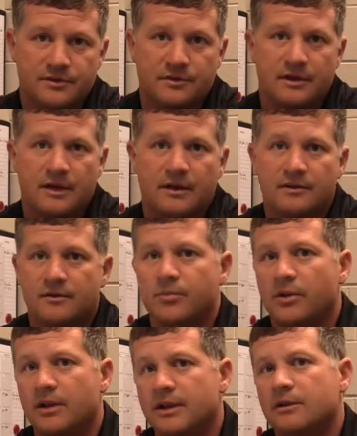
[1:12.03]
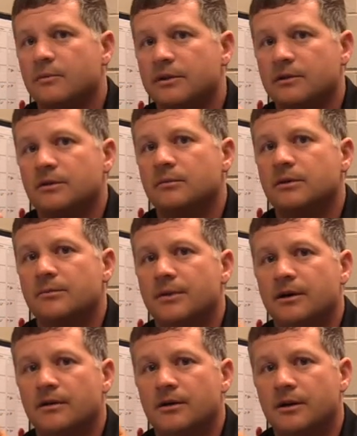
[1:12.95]
So now they're playing with a little bit
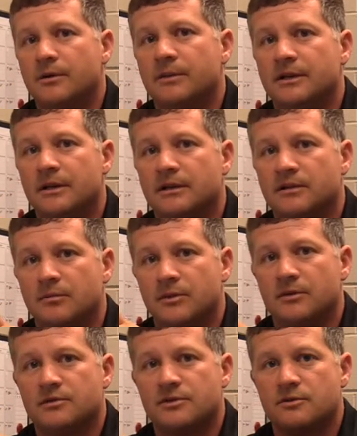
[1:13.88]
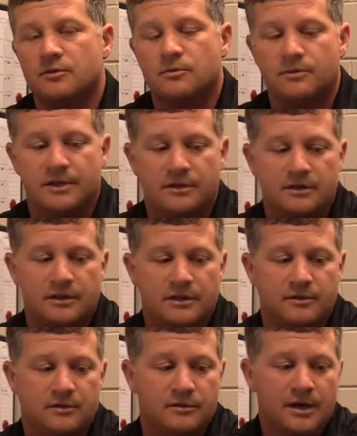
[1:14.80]
better helmet at the middle school than,
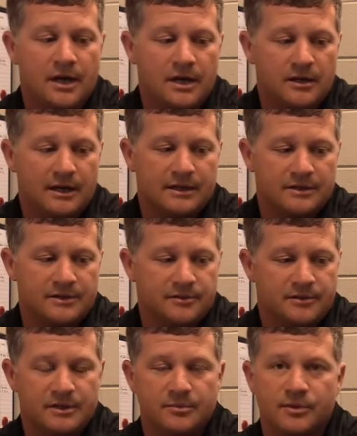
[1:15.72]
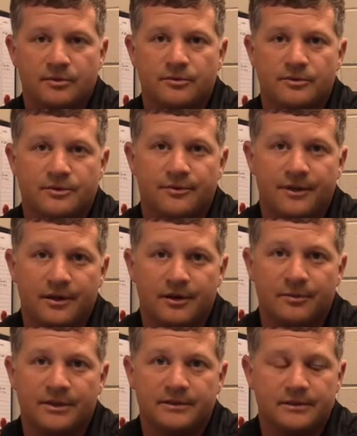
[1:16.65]
than your, I guess, your typical youth
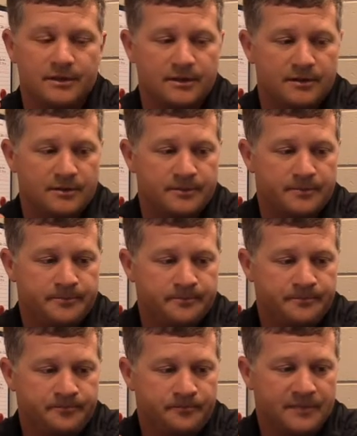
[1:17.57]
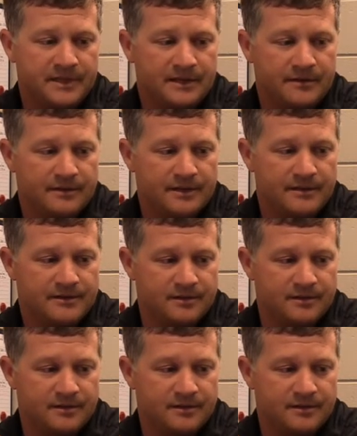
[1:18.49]
helmet um, down there.